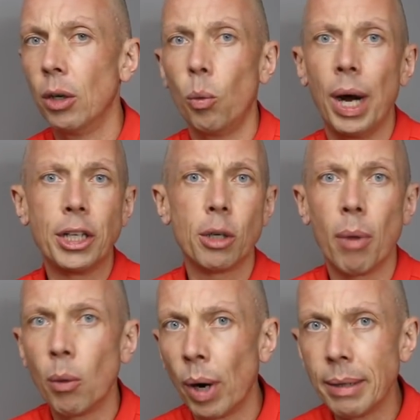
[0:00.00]
Where should
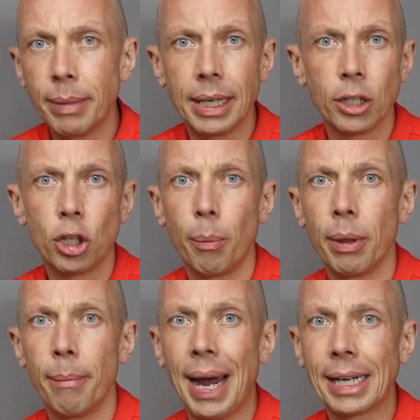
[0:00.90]
my weight be at the top of
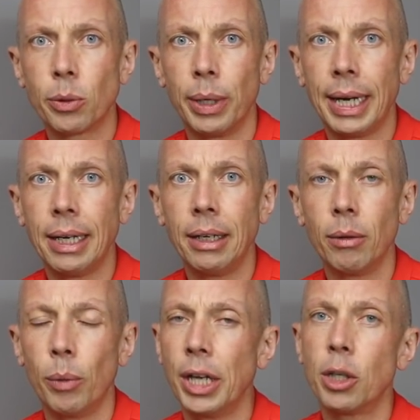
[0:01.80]
the backswing?
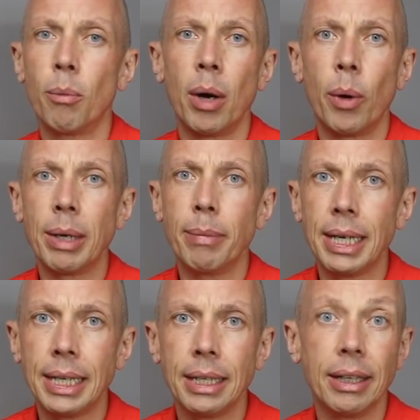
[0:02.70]
Where should my weight
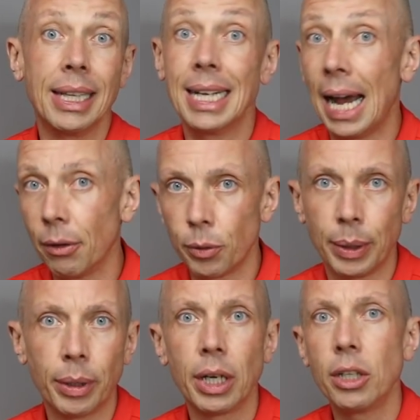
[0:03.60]
be in the downswing?
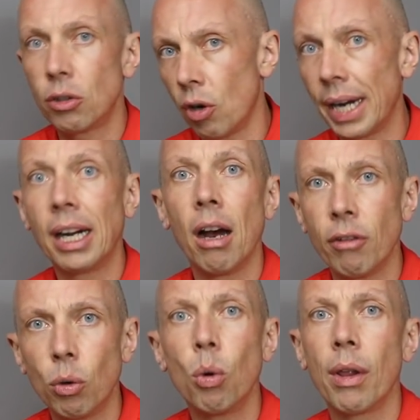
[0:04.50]
We're going to try and
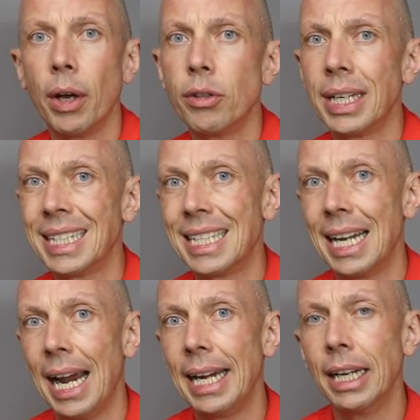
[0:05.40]
cover all of those things
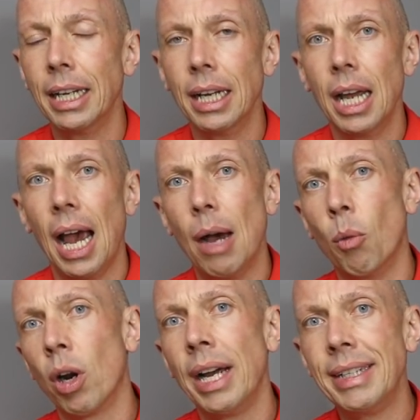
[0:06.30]
today. And
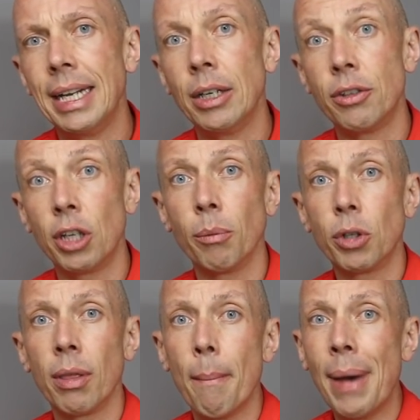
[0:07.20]
what I did is jumped
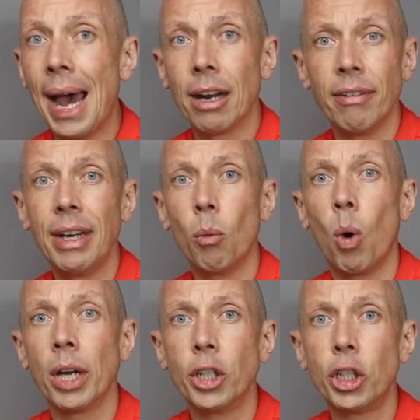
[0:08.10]
on the mat and I've hit
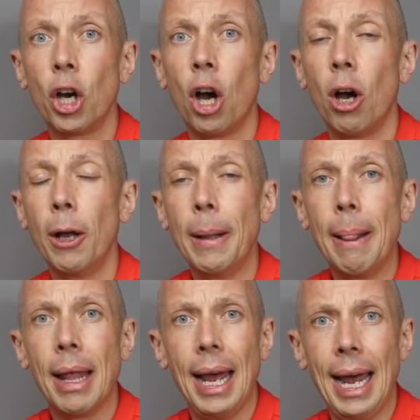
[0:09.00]
one shot,
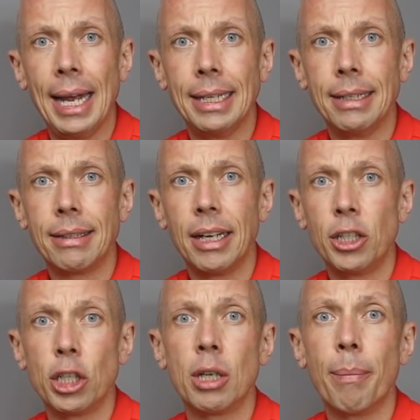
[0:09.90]
and
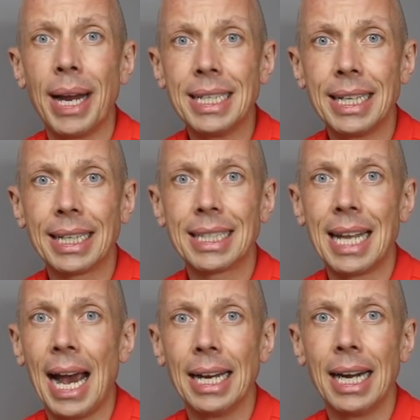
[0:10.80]
it's just a basic
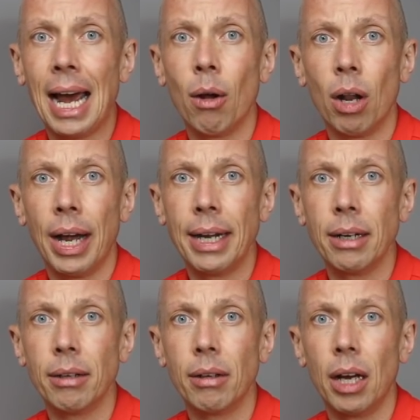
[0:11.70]
standard
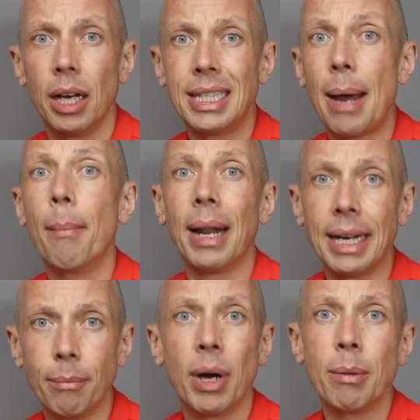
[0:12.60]
outline uh,
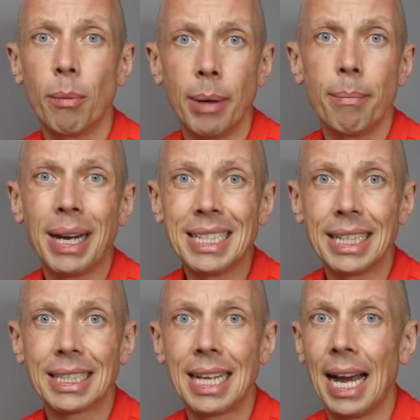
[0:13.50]
template, my, my
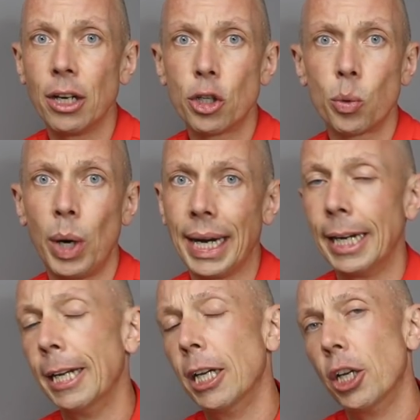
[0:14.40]
basic standard
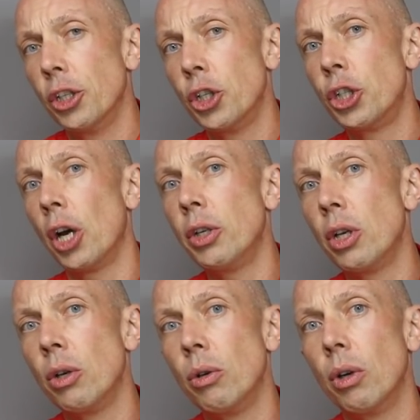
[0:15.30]
swing, to show
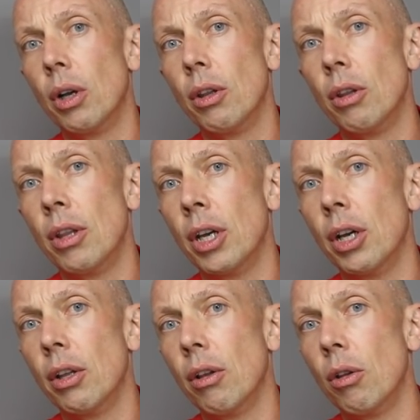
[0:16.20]
you
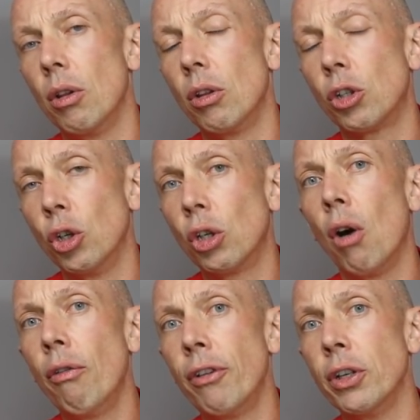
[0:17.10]
that good
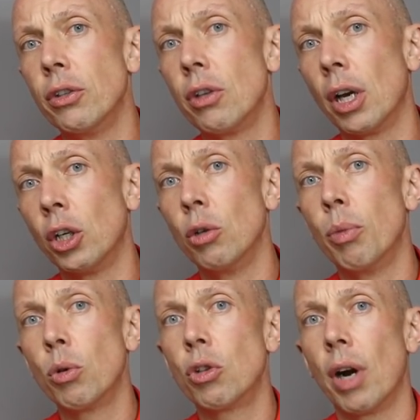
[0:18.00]
golfers and good
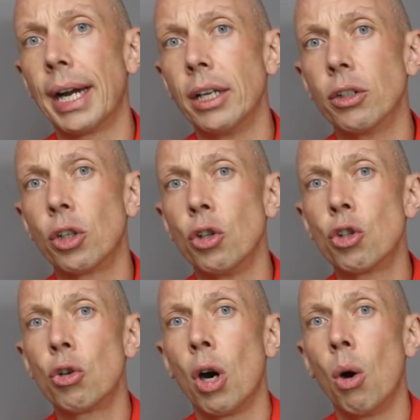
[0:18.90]
ball strikers
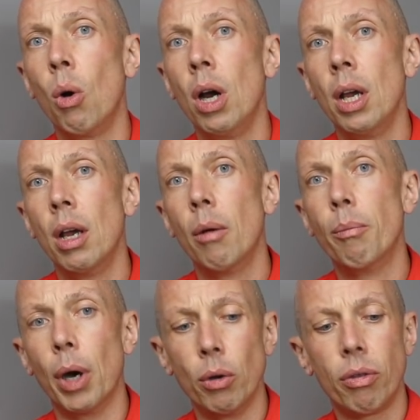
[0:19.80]
control
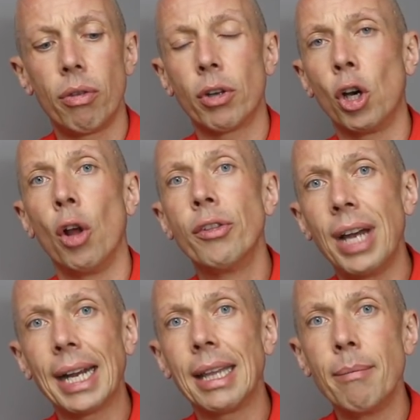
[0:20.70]
both the
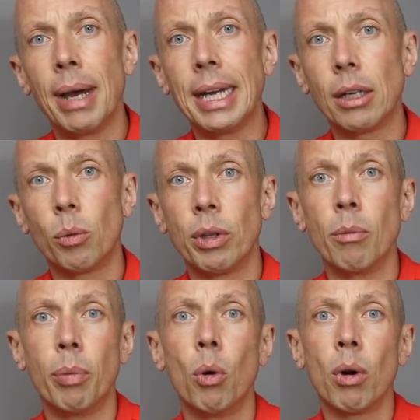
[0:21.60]
contact they make with the
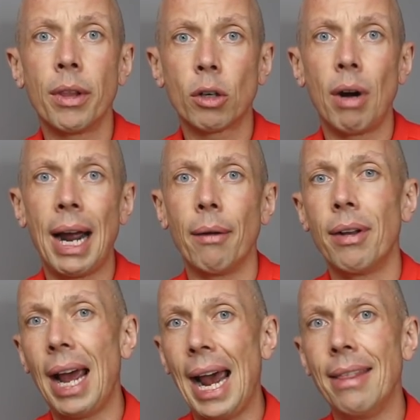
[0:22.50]
ball and the
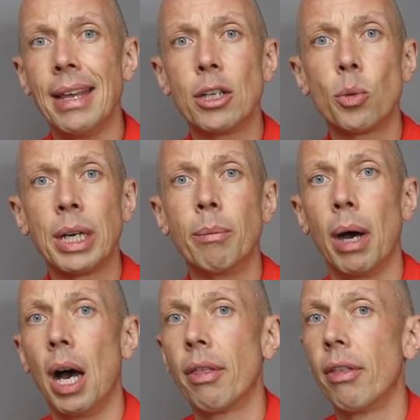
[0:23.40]
ground and their swing
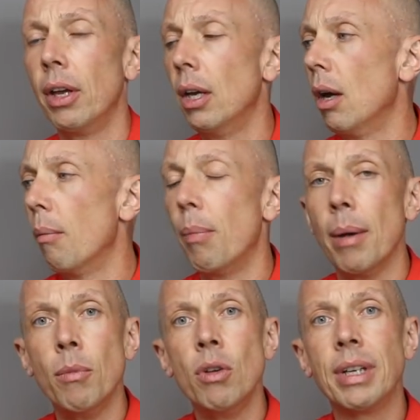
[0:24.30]
path
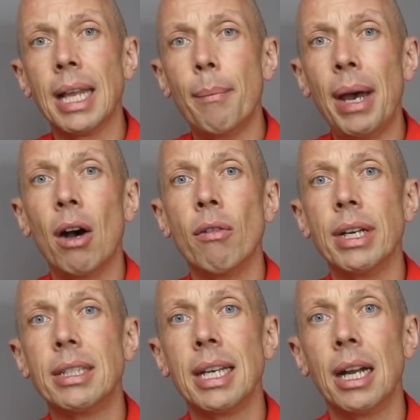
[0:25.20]
by moving their
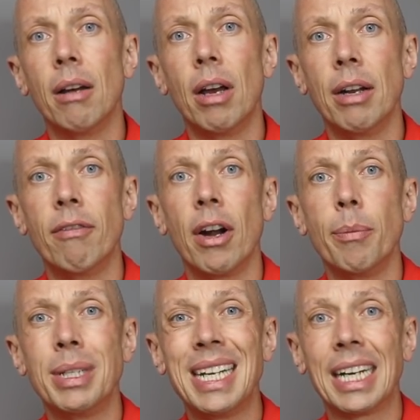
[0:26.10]
pelvis in a, in a very
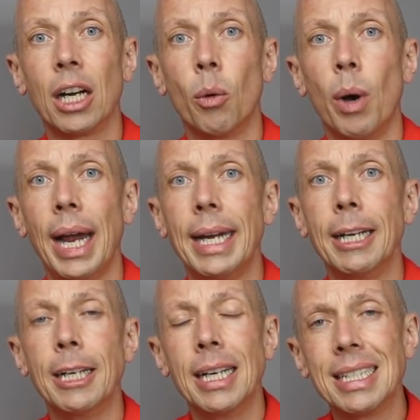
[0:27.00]
particular way.
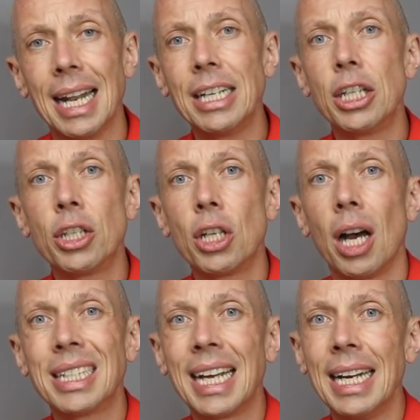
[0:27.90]
So let's just
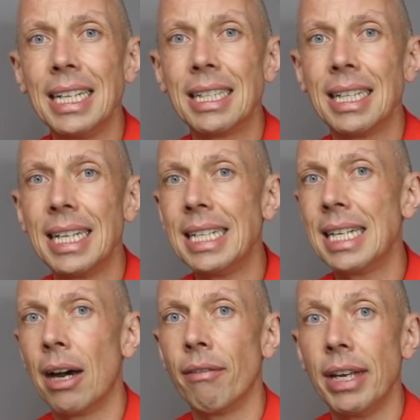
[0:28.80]
start to get into the
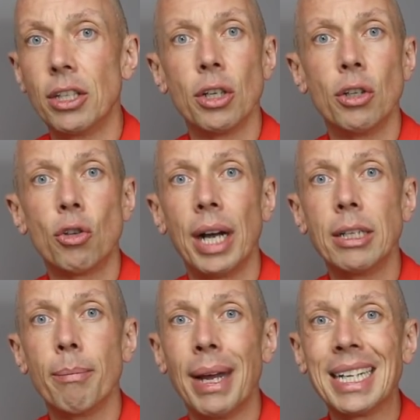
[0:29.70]
detail of this and try
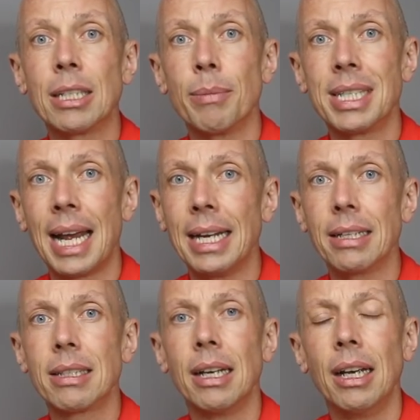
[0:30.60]
to make some
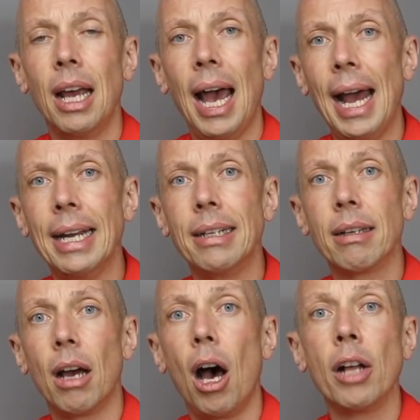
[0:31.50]
sense and
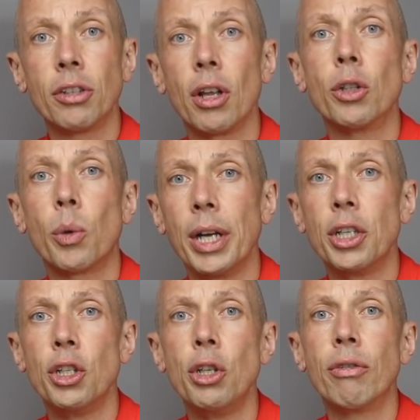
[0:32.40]
answer those
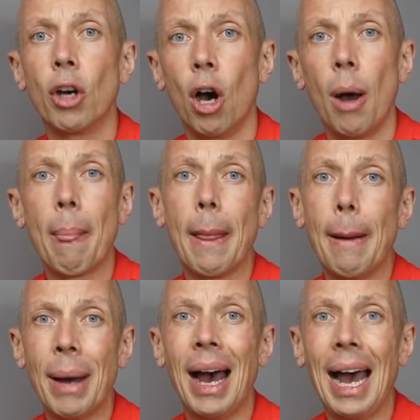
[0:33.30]
questions you've got
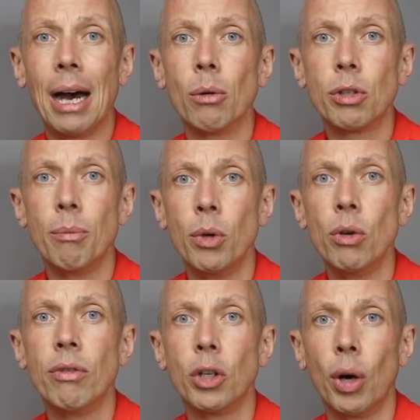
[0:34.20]
about how to
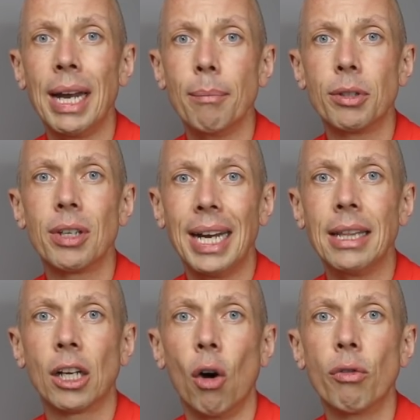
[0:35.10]
move your hips
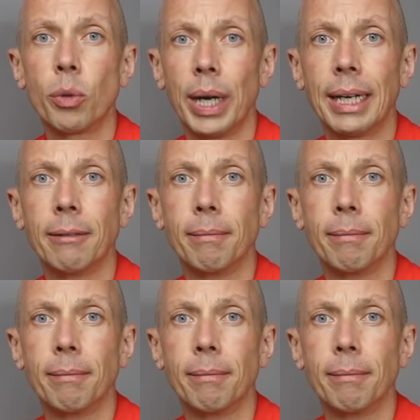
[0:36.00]
in the golf swing.